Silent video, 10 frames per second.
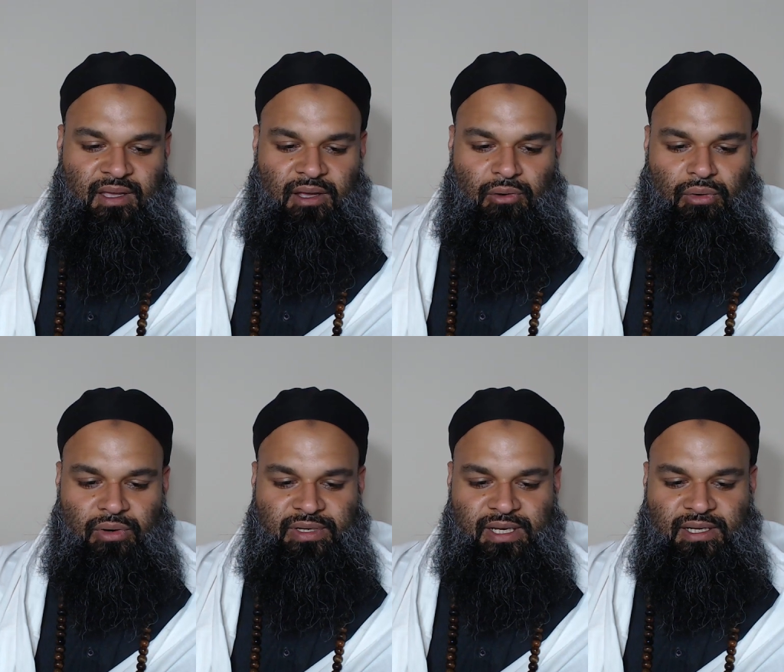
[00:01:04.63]

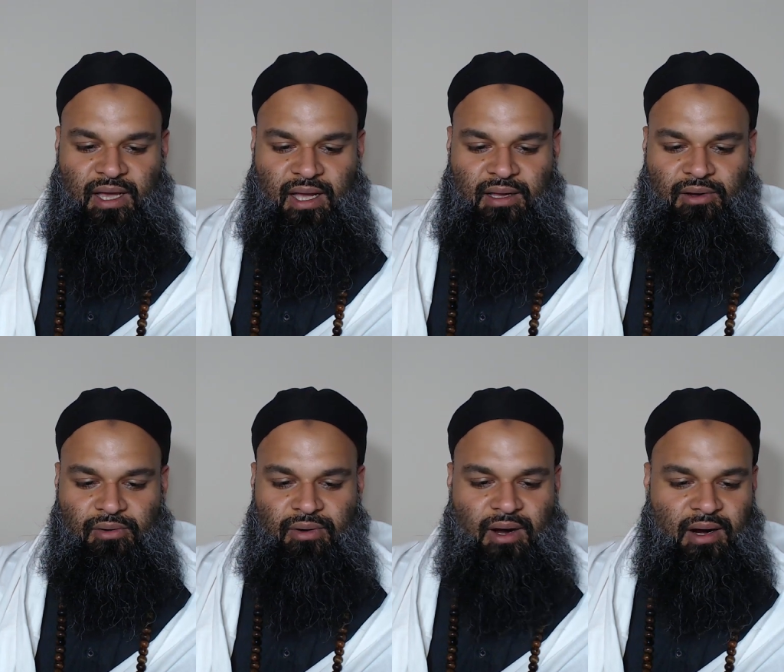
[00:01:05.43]
or TikTok,
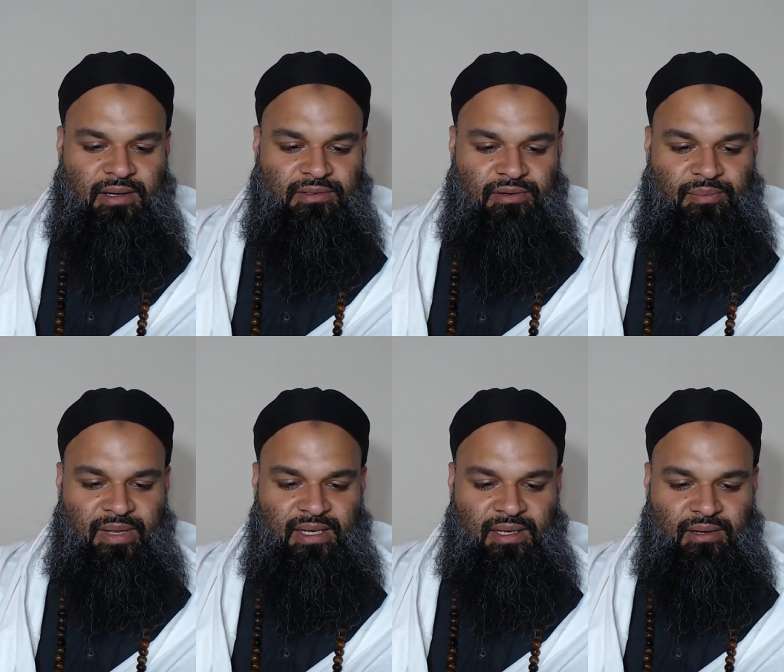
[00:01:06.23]
or cars, or
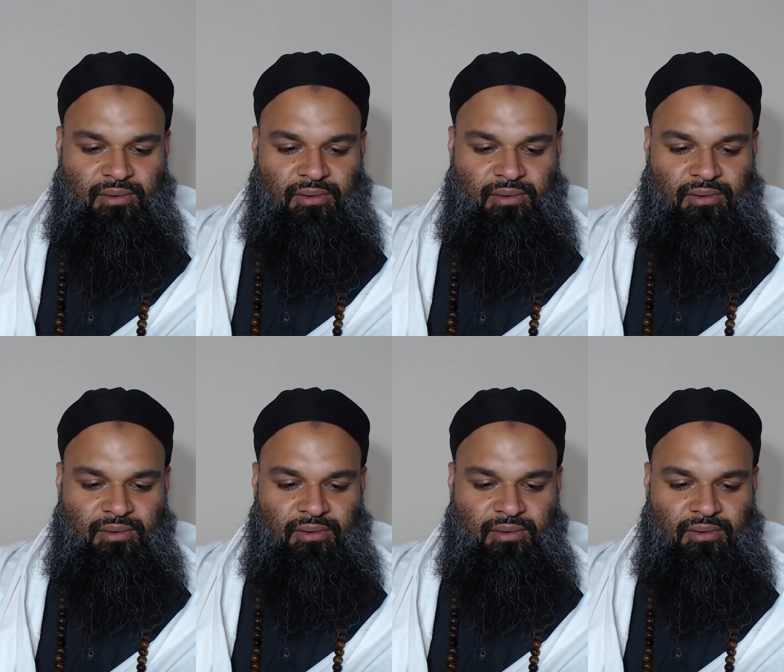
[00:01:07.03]
money,